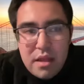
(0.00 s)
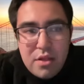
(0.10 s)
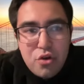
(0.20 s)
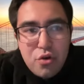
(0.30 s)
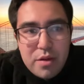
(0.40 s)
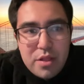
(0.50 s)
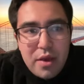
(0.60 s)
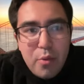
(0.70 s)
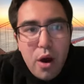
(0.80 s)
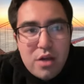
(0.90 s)
They do, but
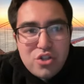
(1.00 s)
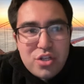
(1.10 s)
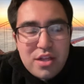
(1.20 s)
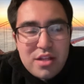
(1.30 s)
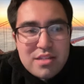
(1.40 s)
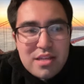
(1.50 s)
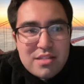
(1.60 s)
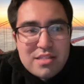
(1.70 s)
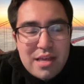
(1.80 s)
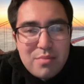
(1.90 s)
like Washington is at
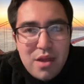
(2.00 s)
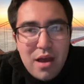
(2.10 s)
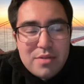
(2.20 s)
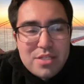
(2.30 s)
the same time